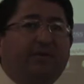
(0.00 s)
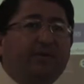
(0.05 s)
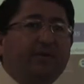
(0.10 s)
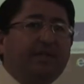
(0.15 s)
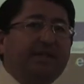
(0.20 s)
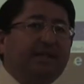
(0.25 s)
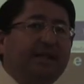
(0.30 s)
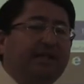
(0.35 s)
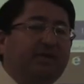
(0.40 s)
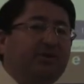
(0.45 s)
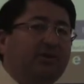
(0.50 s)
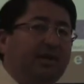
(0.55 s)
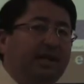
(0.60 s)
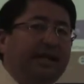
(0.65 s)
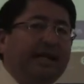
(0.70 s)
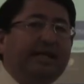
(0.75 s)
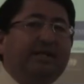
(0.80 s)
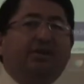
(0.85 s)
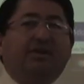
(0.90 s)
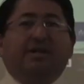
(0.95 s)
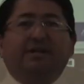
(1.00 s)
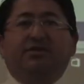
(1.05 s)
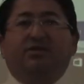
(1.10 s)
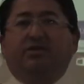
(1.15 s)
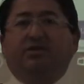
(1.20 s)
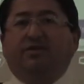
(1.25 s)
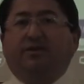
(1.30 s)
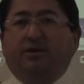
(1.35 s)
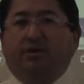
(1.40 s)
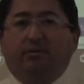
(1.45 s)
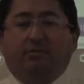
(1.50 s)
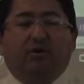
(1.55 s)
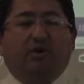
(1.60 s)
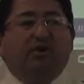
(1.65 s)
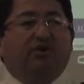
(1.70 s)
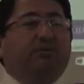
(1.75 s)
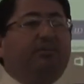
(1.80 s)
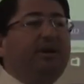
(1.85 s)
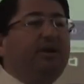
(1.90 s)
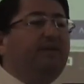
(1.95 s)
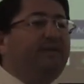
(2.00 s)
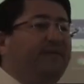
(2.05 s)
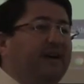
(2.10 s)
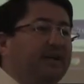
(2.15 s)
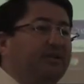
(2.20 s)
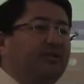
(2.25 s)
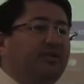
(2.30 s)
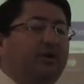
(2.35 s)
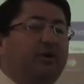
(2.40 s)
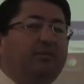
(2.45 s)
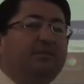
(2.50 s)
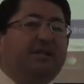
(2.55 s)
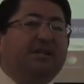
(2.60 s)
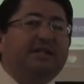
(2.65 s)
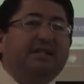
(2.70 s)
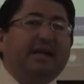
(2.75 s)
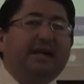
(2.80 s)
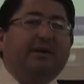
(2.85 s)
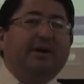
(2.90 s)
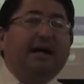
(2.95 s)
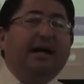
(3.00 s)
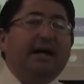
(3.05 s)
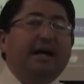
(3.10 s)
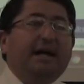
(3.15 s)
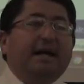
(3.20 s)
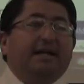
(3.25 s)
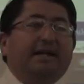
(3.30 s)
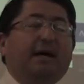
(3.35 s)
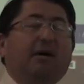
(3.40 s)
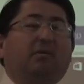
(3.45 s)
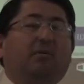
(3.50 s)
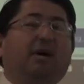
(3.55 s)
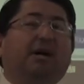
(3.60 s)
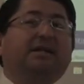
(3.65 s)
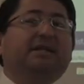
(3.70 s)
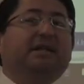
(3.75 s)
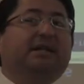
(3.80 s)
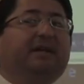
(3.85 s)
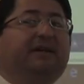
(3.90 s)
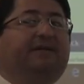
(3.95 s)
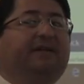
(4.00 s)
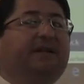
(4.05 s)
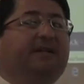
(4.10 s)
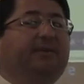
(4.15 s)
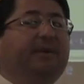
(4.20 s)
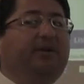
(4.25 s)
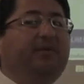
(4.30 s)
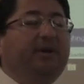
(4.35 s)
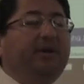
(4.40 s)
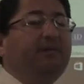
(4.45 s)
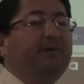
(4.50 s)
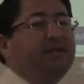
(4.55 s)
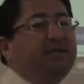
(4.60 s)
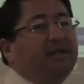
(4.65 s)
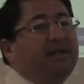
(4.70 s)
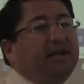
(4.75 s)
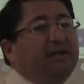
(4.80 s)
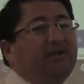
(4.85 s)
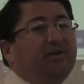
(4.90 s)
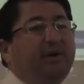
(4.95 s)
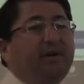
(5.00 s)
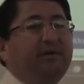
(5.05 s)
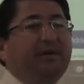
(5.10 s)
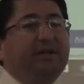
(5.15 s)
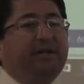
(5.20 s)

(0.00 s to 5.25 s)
for residential lease, you can search for commercial, manufactured homes, etc. Now, what is the difference between residential and